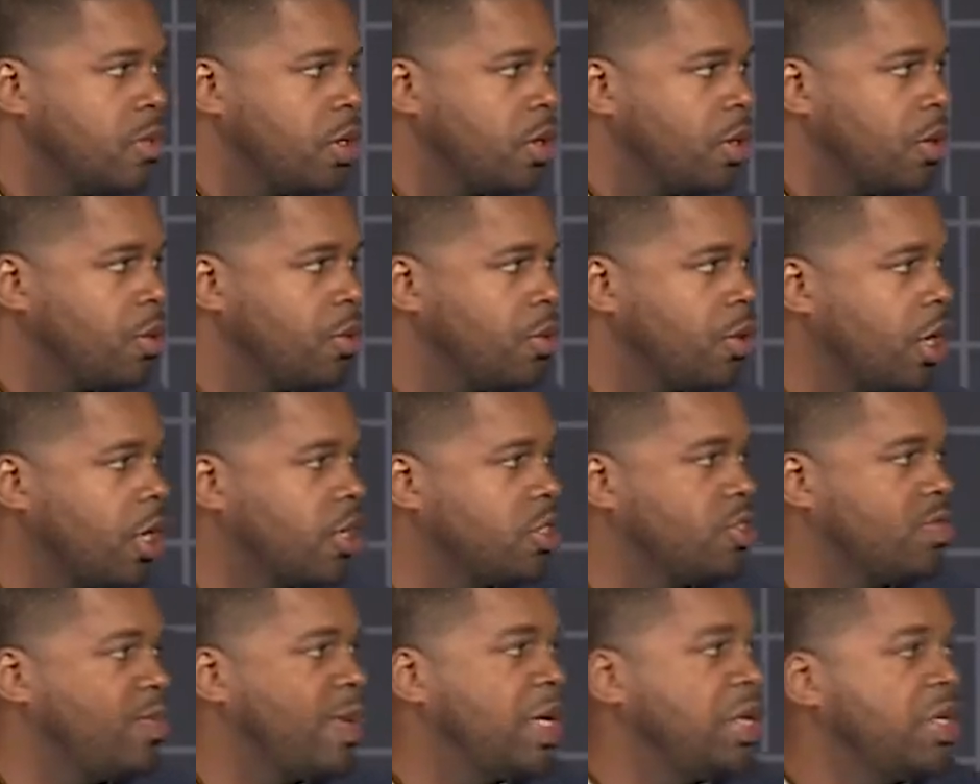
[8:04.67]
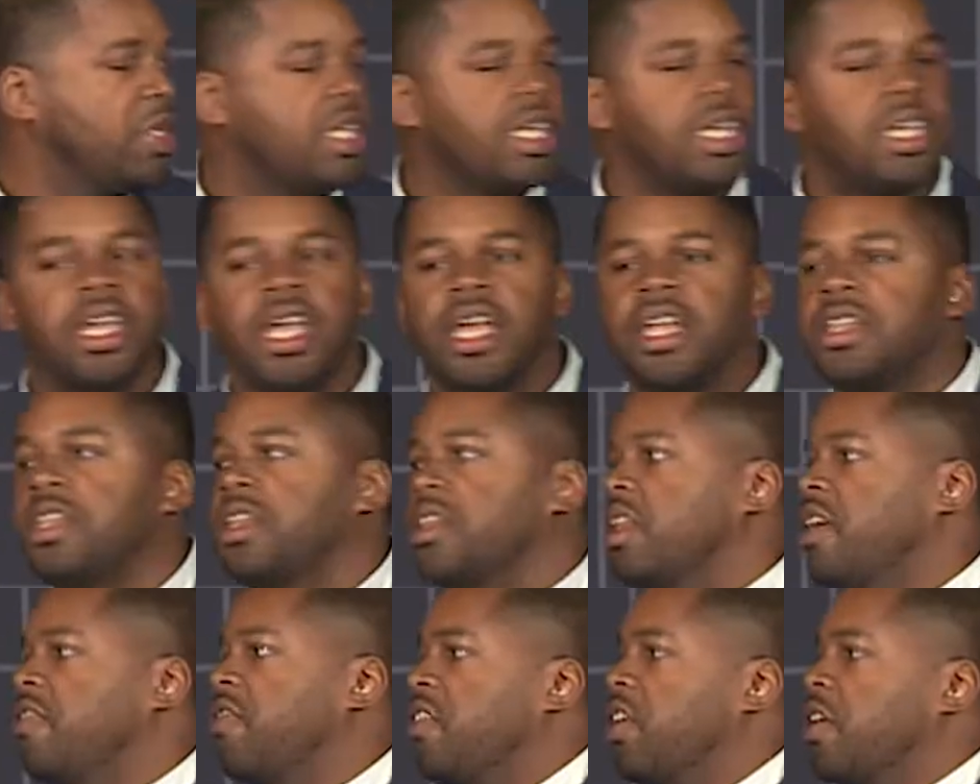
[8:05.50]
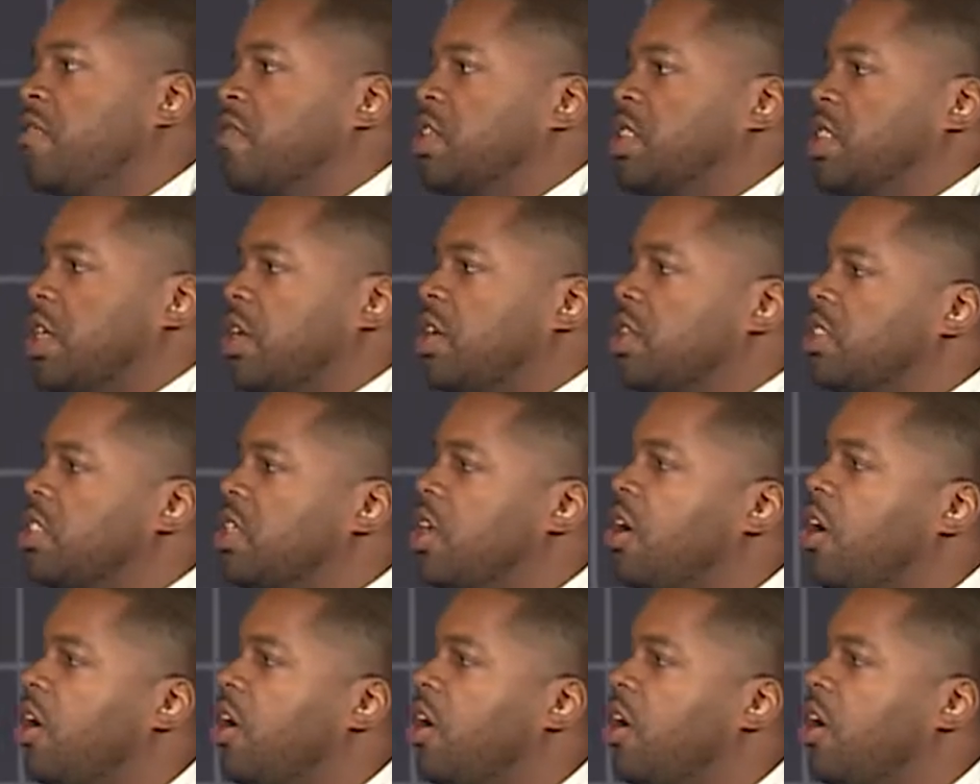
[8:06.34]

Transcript: who are building and delivering results